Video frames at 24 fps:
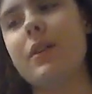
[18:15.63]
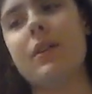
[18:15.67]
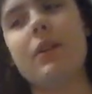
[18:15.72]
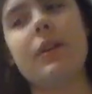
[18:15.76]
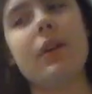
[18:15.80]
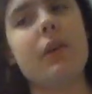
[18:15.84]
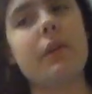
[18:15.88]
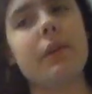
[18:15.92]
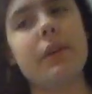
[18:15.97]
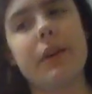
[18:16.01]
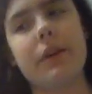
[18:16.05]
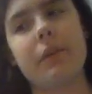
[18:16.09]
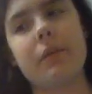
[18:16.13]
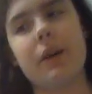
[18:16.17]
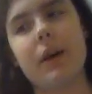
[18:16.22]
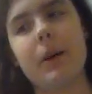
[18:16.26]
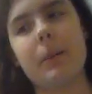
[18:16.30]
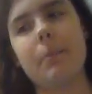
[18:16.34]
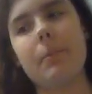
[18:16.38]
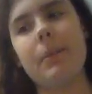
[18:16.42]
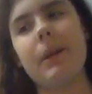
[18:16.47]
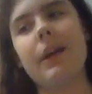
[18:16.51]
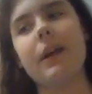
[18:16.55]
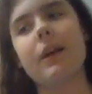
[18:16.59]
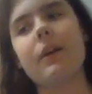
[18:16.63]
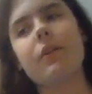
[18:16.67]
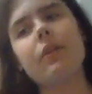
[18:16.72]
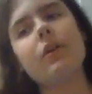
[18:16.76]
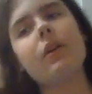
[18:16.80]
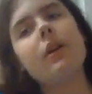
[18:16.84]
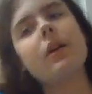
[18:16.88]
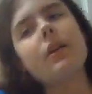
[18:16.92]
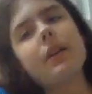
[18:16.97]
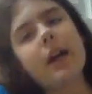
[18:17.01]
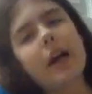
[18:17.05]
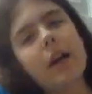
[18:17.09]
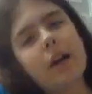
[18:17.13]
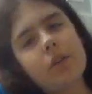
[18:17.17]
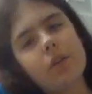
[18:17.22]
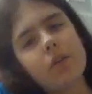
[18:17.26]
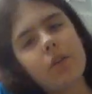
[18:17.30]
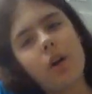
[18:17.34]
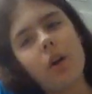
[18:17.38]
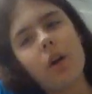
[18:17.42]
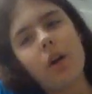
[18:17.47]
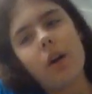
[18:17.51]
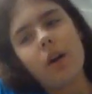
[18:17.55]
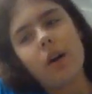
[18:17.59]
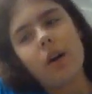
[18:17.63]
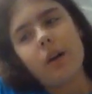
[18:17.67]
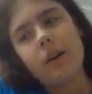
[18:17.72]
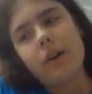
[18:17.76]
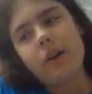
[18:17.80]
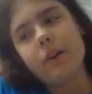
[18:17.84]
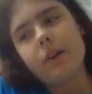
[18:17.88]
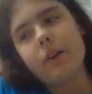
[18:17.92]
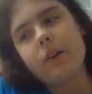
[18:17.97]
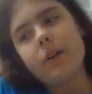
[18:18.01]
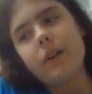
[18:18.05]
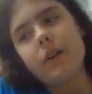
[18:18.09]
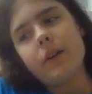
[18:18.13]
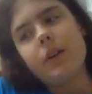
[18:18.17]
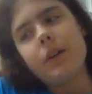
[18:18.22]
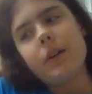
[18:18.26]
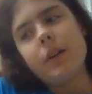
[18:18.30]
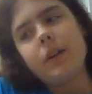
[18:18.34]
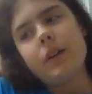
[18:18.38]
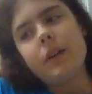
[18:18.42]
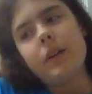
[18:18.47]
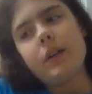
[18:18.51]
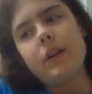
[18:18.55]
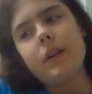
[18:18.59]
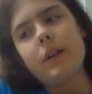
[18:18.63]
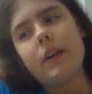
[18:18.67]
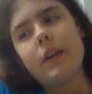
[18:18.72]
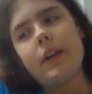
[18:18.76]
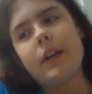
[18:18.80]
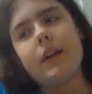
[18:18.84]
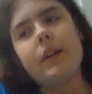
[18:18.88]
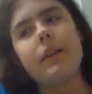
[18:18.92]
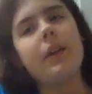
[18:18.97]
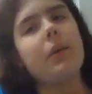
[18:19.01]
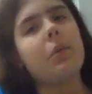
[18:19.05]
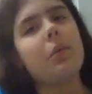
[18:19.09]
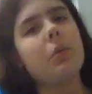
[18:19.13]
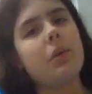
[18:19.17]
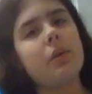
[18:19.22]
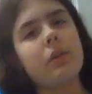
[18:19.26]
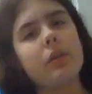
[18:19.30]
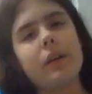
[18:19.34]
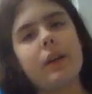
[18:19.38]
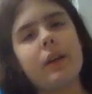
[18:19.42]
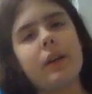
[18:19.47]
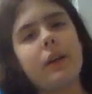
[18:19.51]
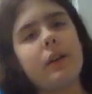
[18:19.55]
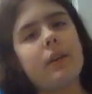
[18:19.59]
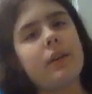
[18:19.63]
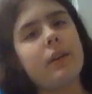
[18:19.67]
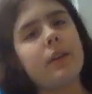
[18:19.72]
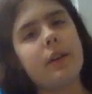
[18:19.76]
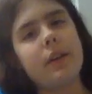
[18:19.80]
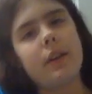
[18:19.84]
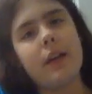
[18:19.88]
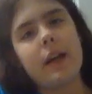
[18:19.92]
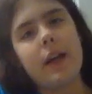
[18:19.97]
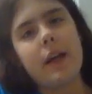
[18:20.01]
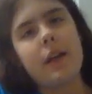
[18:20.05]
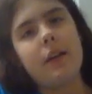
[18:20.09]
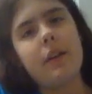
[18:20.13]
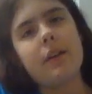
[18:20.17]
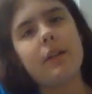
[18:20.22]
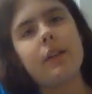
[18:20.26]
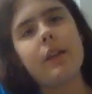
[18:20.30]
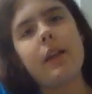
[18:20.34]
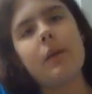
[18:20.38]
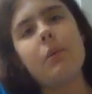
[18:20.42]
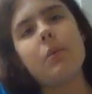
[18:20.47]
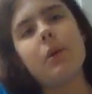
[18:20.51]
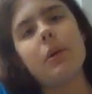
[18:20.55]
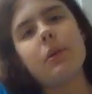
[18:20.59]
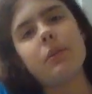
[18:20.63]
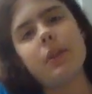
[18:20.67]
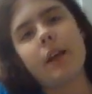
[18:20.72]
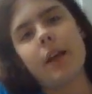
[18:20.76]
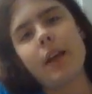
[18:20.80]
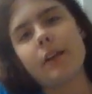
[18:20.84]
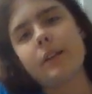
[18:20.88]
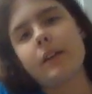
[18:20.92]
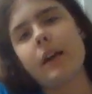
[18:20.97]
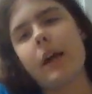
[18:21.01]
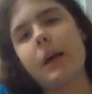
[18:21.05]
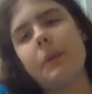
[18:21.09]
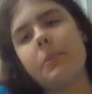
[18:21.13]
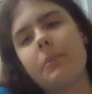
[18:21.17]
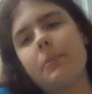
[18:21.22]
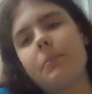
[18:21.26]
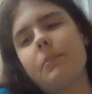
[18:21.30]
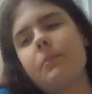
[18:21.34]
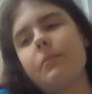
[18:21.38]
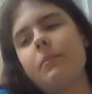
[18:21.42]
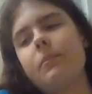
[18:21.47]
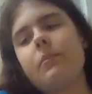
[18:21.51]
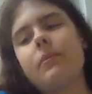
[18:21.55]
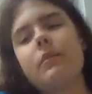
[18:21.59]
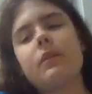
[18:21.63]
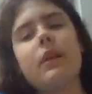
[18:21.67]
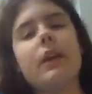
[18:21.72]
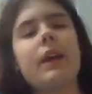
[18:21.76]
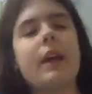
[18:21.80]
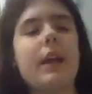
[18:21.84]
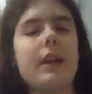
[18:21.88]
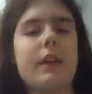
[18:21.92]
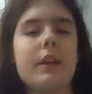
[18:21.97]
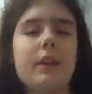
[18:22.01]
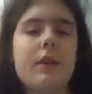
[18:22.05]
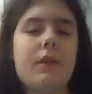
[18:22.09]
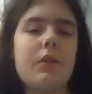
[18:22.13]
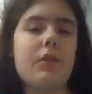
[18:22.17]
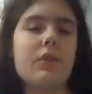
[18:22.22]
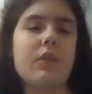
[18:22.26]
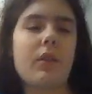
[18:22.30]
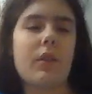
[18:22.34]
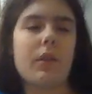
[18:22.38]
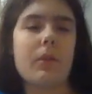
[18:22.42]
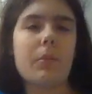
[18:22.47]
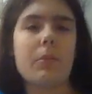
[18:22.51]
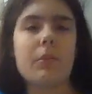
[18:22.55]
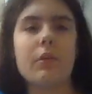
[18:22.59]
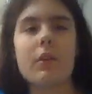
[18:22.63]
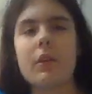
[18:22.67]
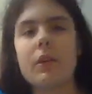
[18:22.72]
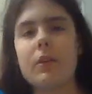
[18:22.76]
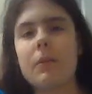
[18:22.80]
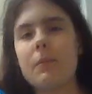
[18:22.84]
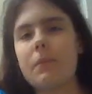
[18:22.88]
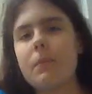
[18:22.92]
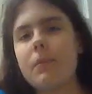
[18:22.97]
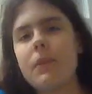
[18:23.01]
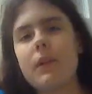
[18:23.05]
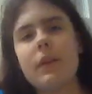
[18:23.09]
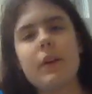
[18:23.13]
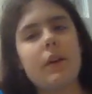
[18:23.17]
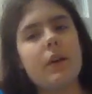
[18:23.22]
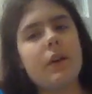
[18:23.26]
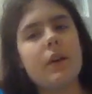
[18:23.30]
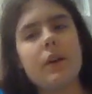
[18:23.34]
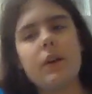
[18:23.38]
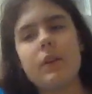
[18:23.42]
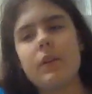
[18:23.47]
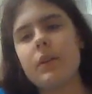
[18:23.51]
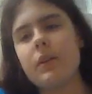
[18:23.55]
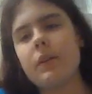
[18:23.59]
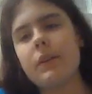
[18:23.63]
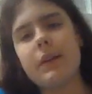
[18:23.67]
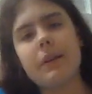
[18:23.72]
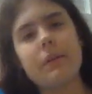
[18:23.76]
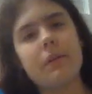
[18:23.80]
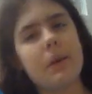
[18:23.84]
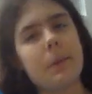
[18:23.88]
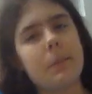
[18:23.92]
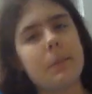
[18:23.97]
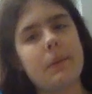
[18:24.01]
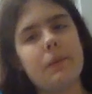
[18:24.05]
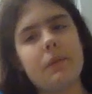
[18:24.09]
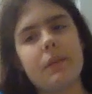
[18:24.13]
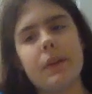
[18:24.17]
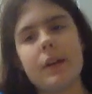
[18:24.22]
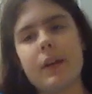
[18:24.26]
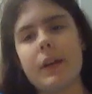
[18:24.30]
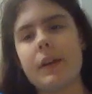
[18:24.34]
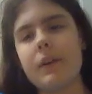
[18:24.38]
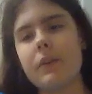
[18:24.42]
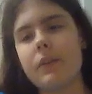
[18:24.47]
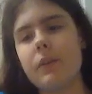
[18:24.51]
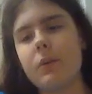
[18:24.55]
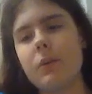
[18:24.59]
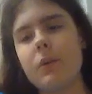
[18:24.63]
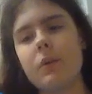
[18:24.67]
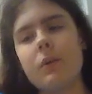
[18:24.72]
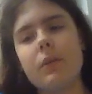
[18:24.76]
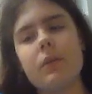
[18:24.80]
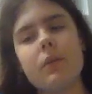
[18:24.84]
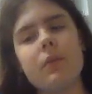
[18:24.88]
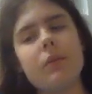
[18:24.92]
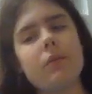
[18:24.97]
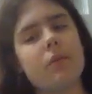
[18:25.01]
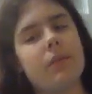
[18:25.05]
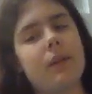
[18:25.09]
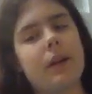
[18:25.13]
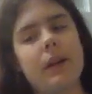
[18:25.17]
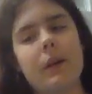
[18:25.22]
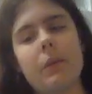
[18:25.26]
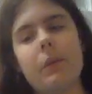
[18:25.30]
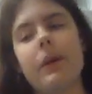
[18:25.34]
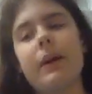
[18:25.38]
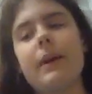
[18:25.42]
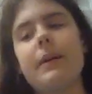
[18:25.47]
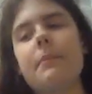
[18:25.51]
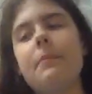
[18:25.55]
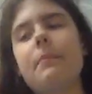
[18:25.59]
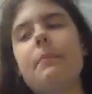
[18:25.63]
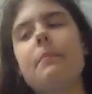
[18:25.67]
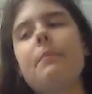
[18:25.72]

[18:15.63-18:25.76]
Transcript: don't give up, because contacts are hard and they will take time getting used to them, so don't give up if you can't do it right away.